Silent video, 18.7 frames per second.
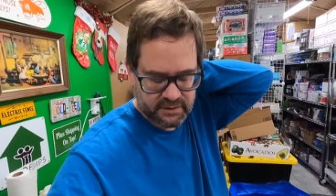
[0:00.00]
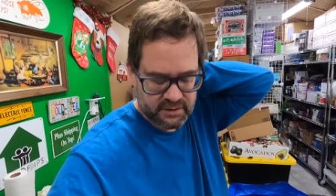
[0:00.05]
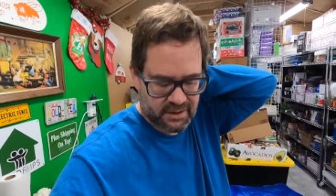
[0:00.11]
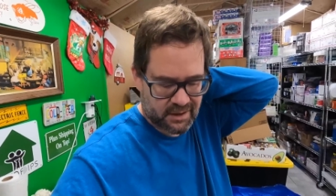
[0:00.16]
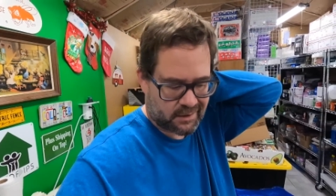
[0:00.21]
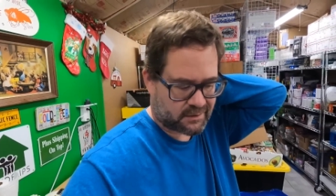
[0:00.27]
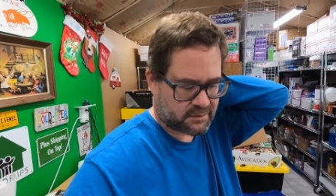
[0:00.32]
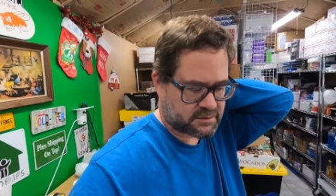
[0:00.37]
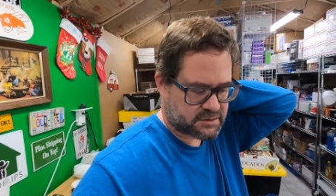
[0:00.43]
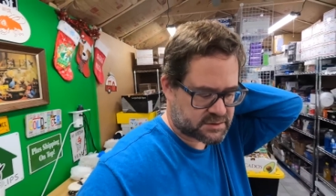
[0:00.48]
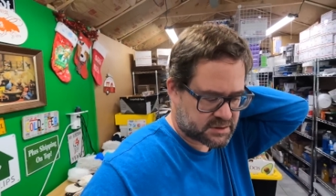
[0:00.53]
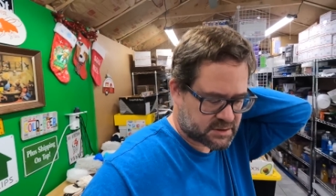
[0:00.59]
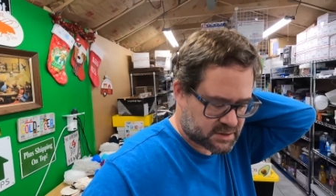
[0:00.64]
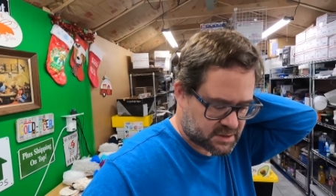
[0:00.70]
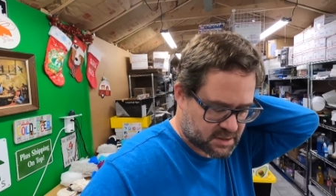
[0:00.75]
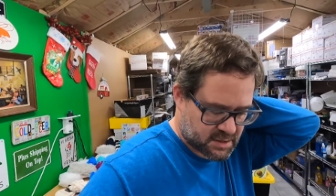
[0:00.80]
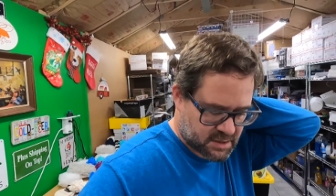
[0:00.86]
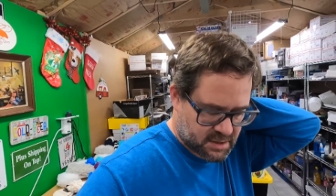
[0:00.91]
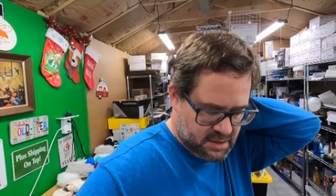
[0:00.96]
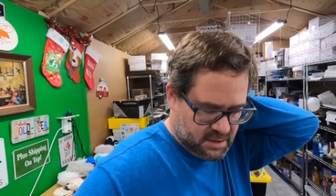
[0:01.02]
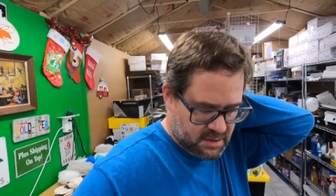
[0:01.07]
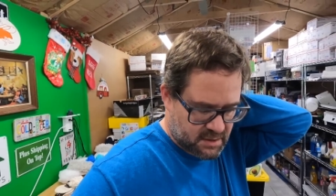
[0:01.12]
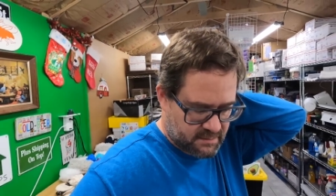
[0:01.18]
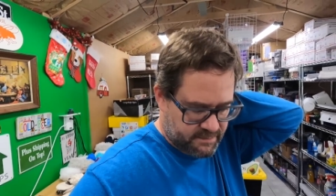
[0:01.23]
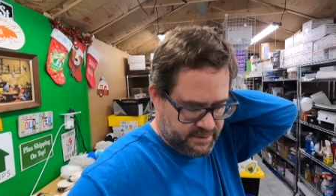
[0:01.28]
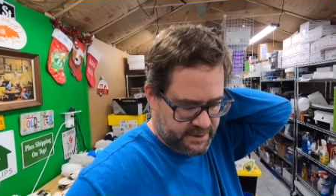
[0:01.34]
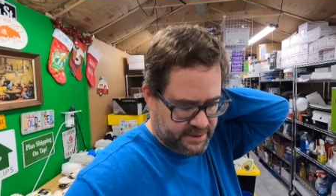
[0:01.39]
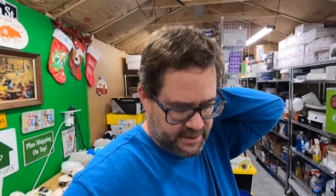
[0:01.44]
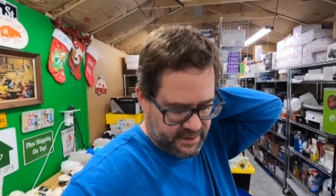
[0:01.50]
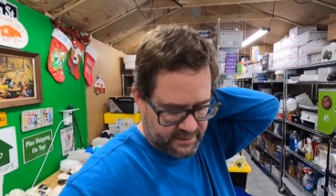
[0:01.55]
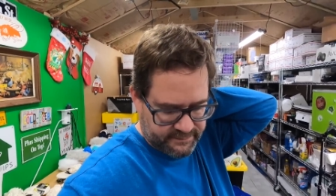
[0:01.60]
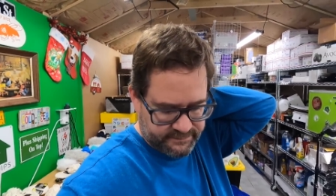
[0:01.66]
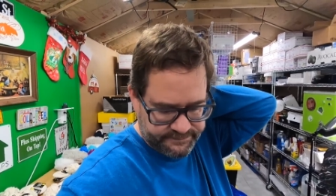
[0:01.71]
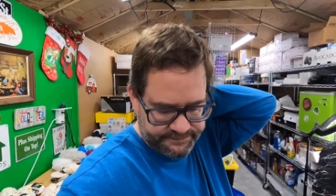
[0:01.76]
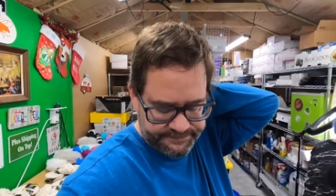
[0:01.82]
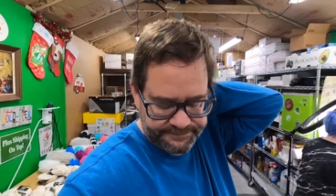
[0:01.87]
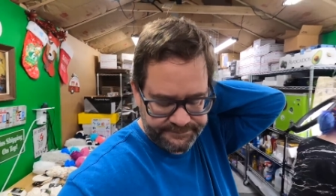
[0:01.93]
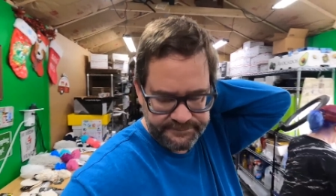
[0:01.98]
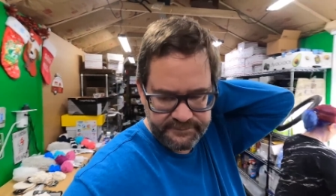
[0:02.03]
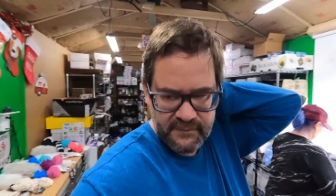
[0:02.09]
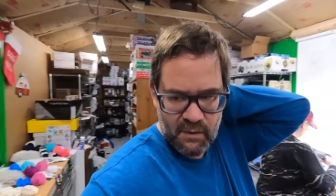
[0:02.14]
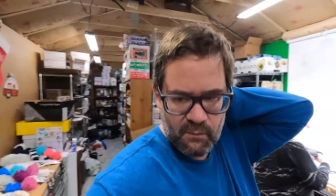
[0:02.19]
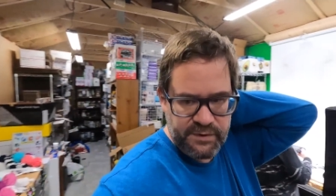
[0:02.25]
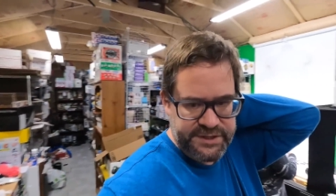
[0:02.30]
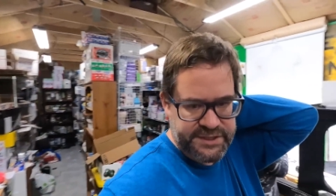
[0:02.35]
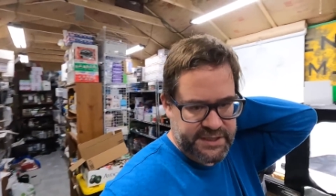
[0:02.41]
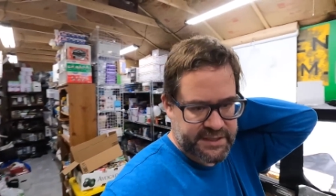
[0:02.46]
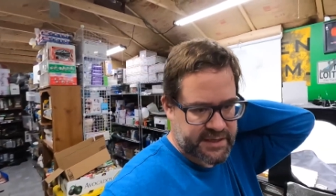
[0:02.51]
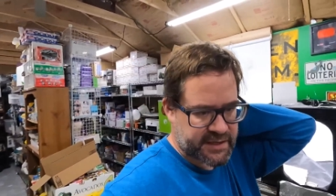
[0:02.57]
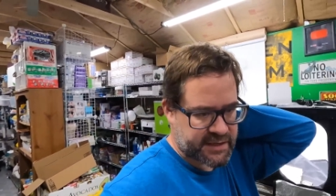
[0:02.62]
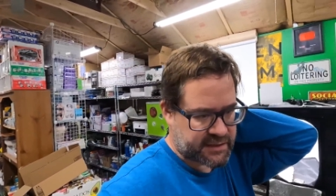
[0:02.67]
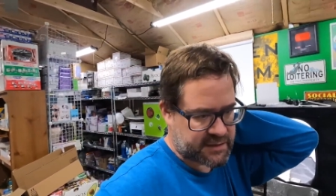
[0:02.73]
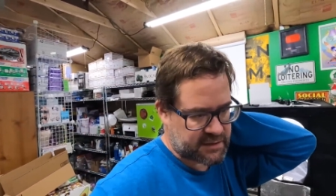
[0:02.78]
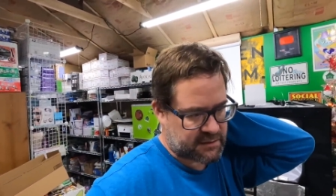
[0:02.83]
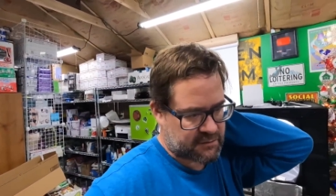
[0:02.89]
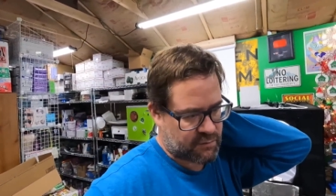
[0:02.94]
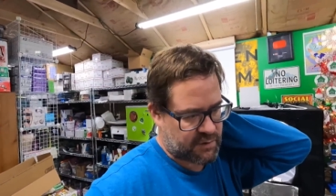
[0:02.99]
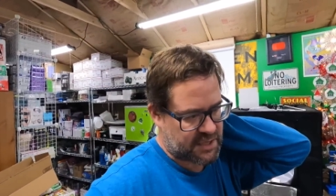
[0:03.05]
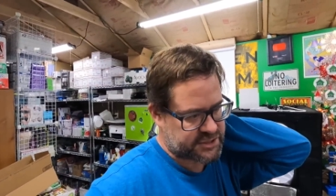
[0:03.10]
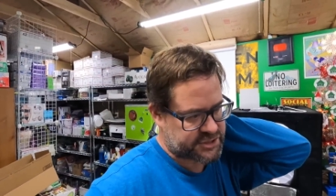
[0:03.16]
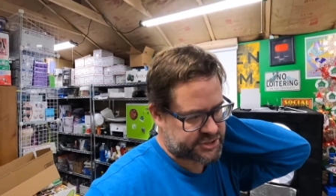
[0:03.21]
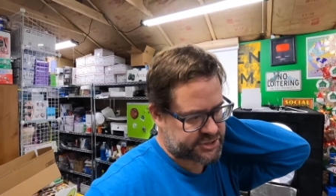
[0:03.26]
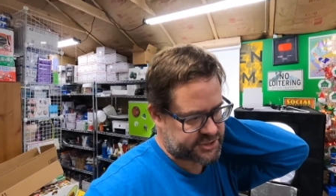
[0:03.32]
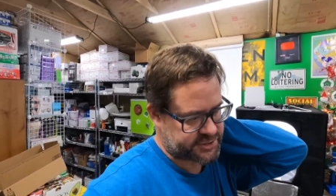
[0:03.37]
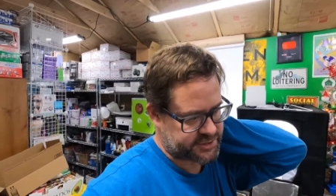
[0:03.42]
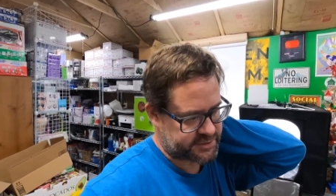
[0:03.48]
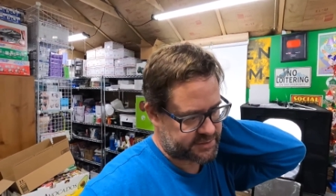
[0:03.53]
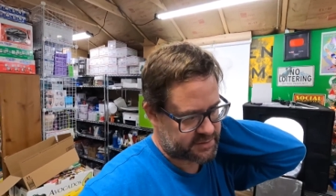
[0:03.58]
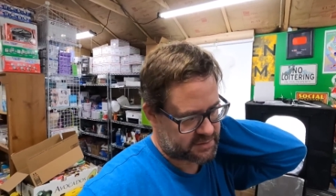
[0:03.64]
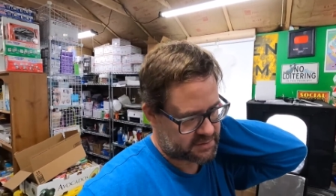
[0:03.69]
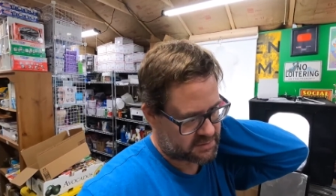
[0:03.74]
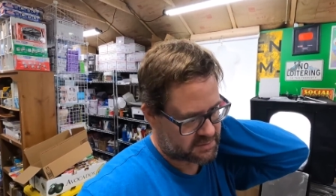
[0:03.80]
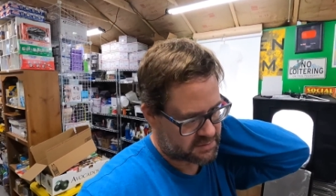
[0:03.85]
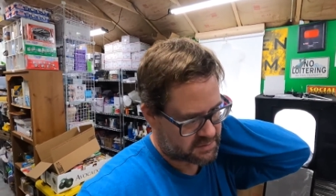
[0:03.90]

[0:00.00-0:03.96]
hundred dollars. But um, we did get a good question